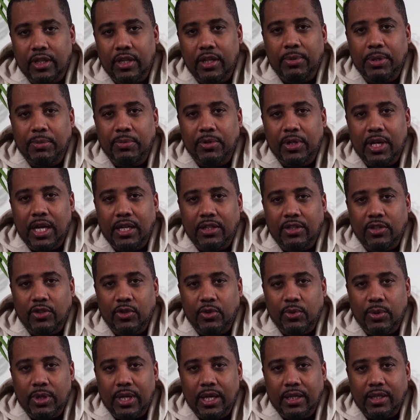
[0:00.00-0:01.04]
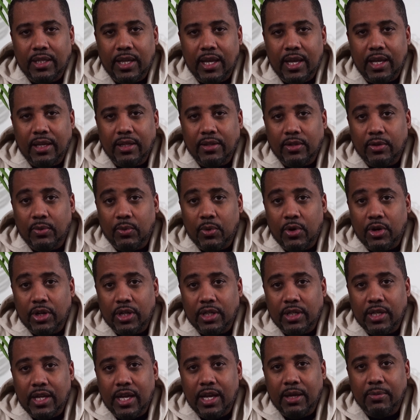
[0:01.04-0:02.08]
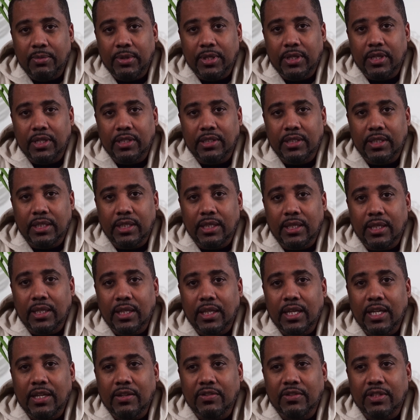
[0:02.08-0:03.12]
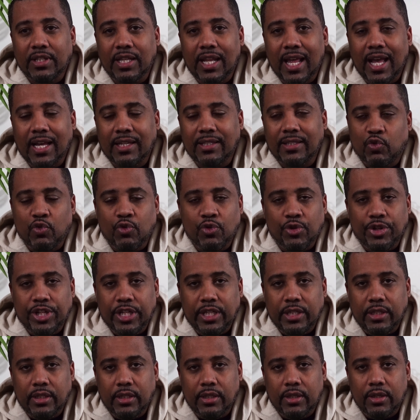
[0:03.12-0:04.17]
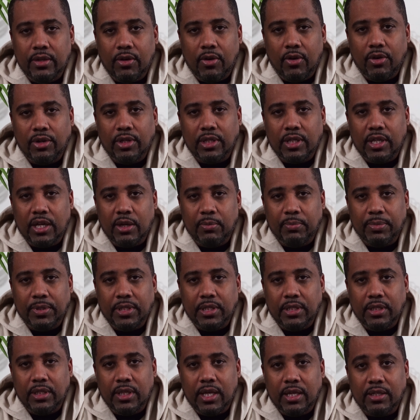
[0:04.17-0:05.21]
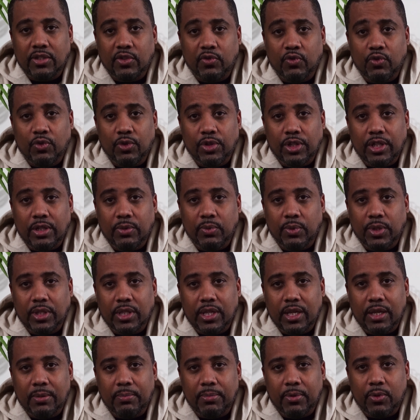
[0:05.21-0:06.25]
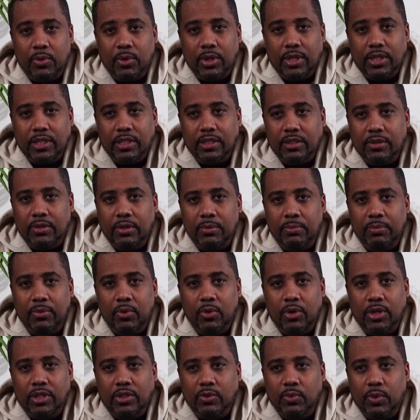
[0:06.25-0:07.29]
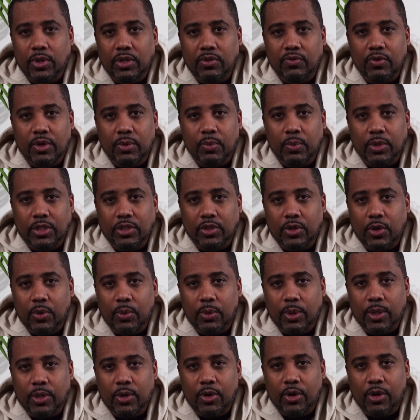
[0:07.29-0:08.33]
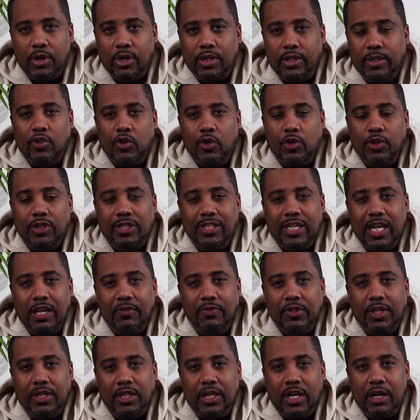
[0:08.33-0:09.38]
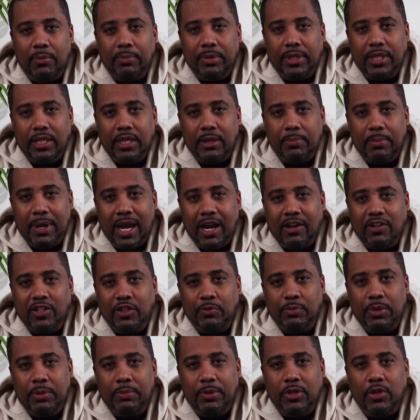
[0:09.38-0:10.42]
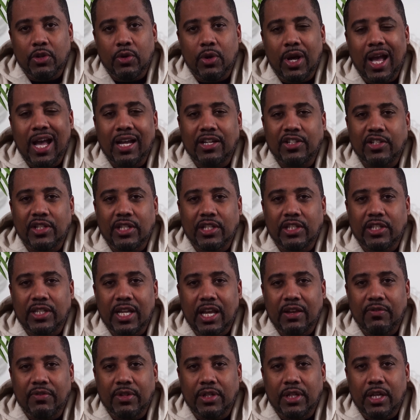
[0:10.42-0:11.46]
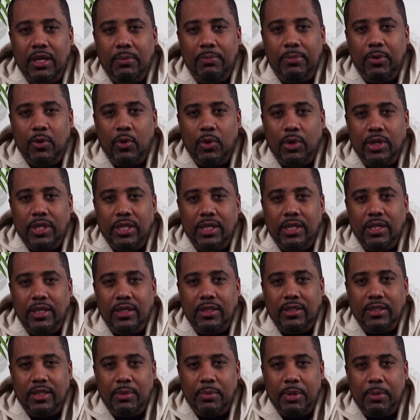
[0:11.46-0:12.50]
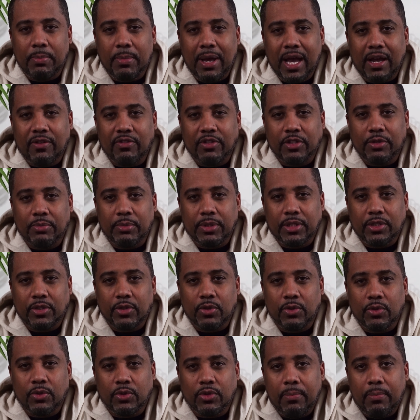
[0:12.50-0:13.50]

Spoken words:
People like to do it at the end of the working day because it leaves less scrutiny on the company, less scrutiny with the employees wondering what's going on. So you're saving the company embarrassment, but you're actually saving the employees some embarrassment too.